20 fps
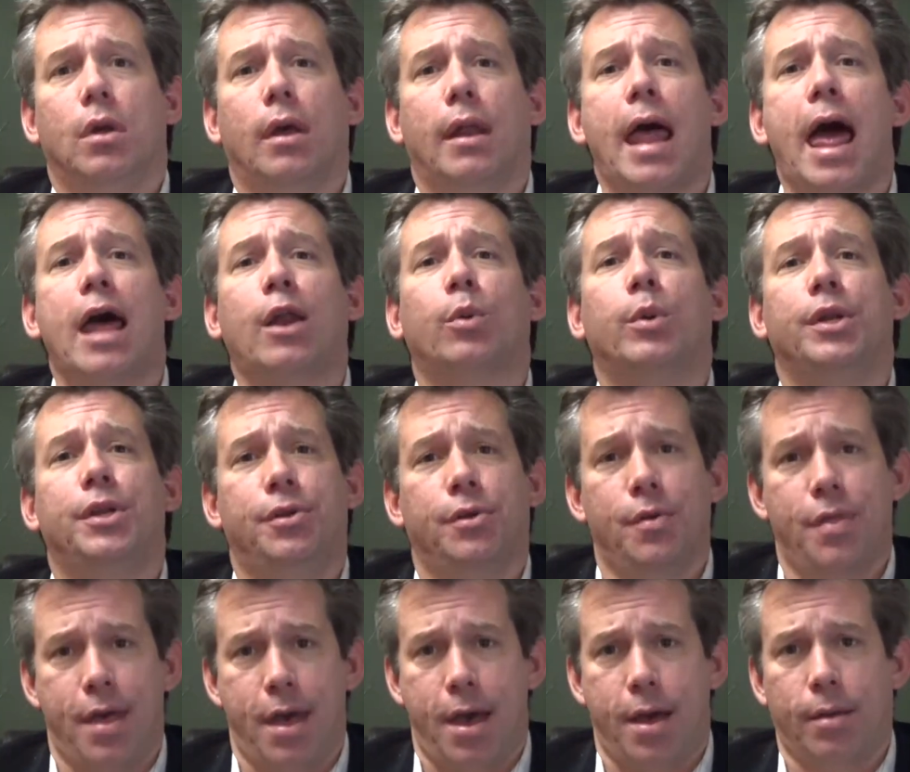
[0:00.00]
And how do we
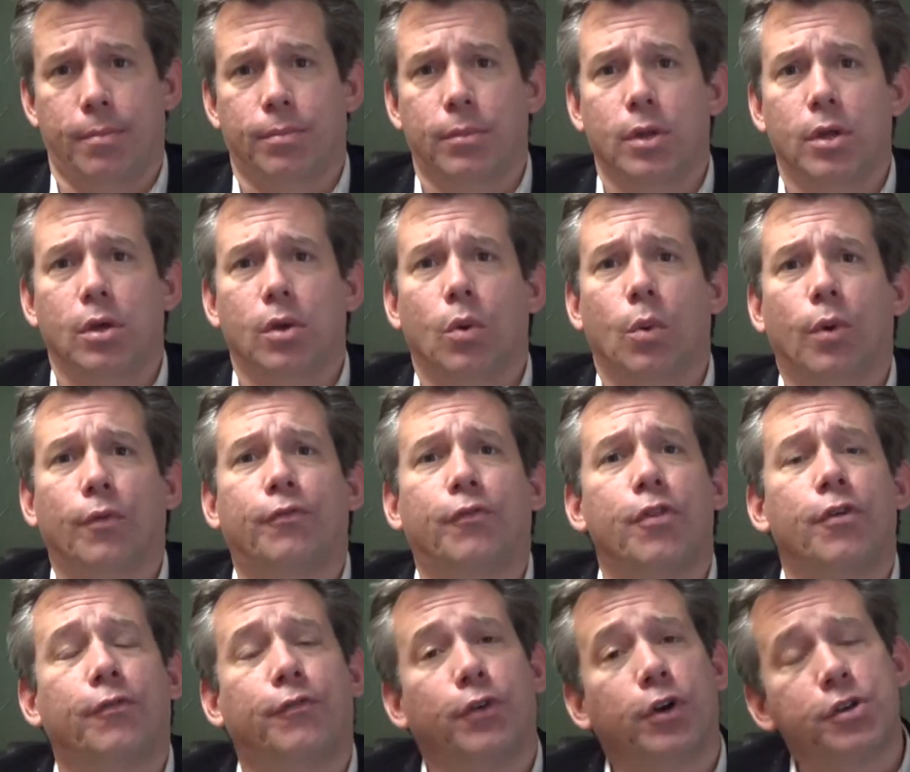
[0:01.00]
do that? Well,
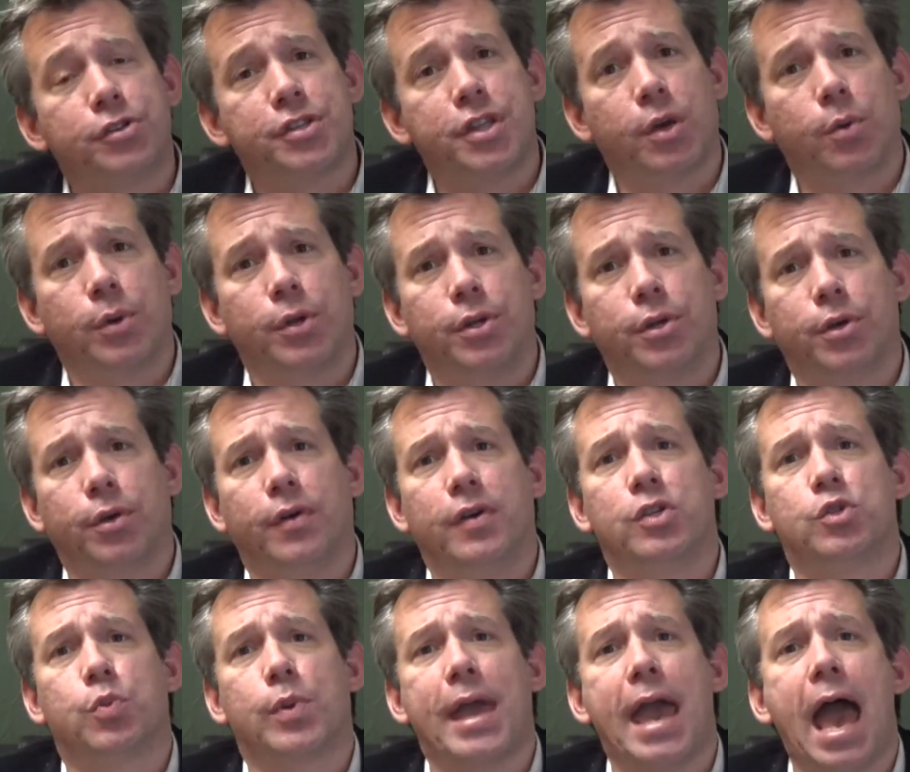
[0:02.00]
the first thing we do
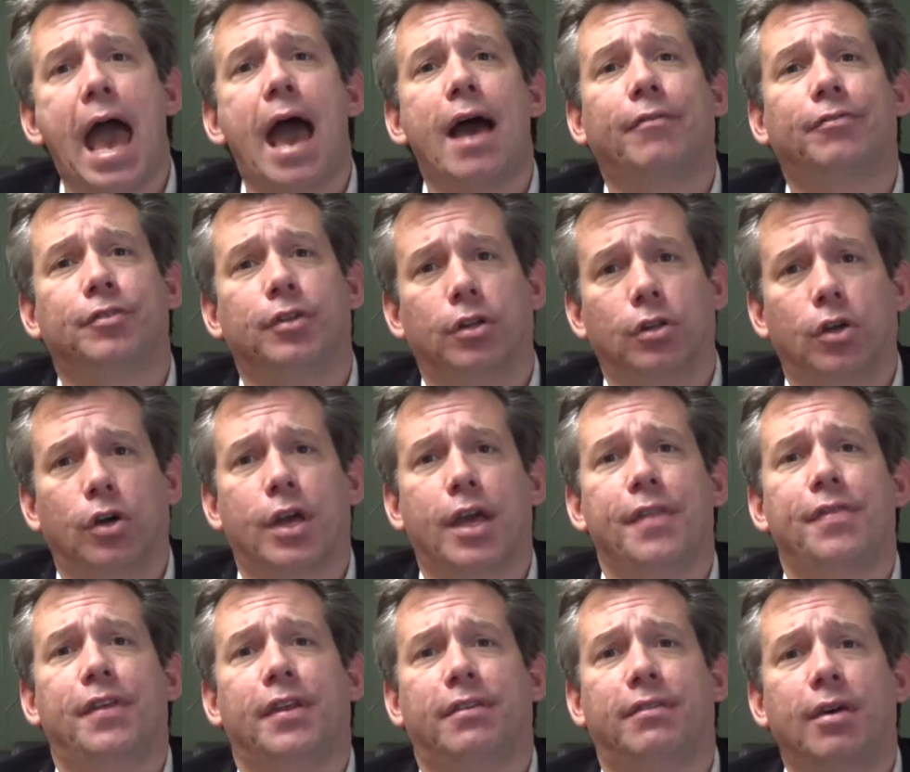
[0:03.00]
is we have to look
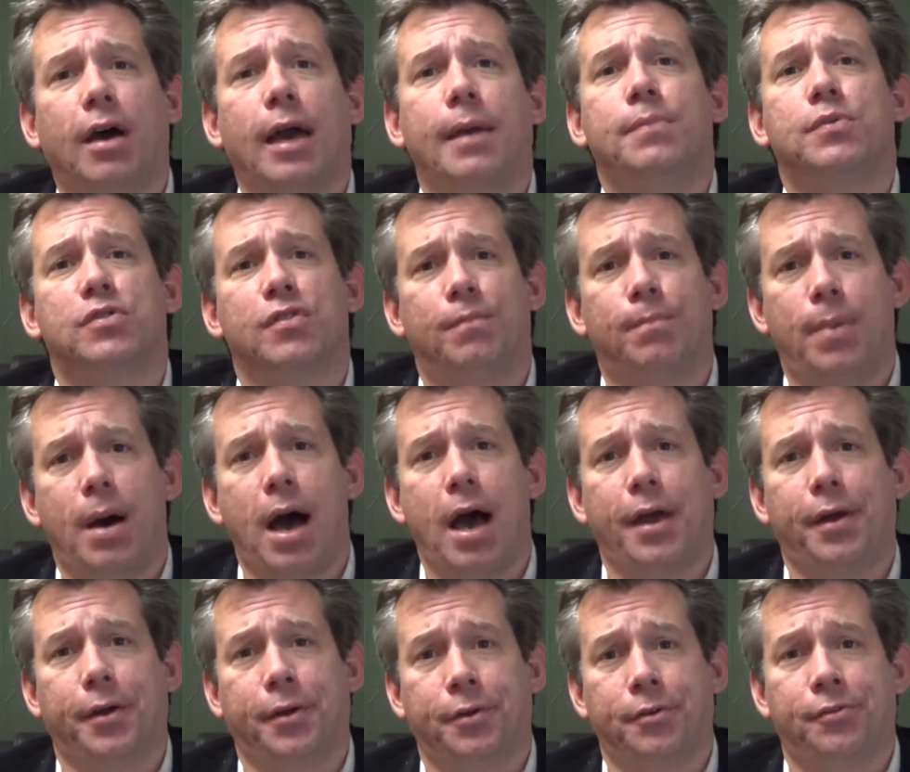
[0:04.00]
at the types of
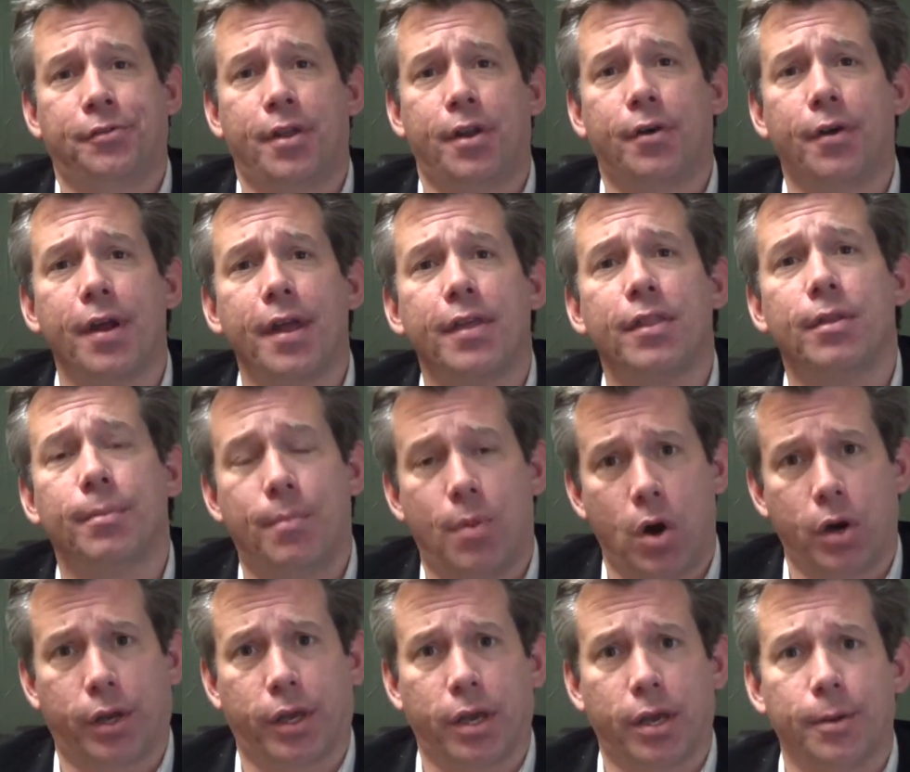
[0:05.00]
buyers that are in the
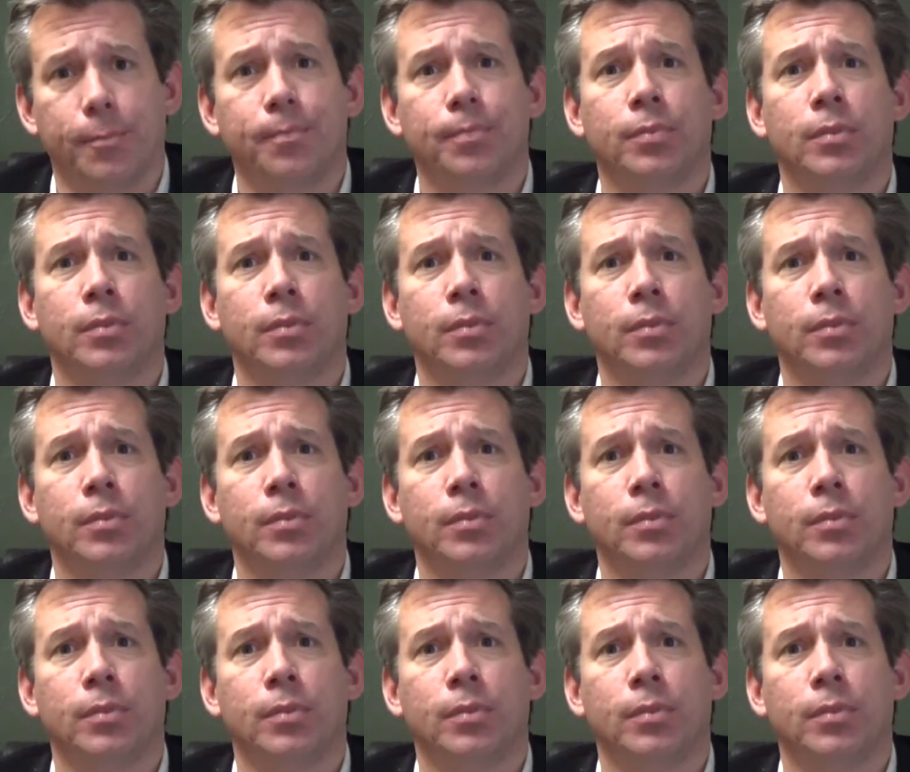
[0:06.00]
market.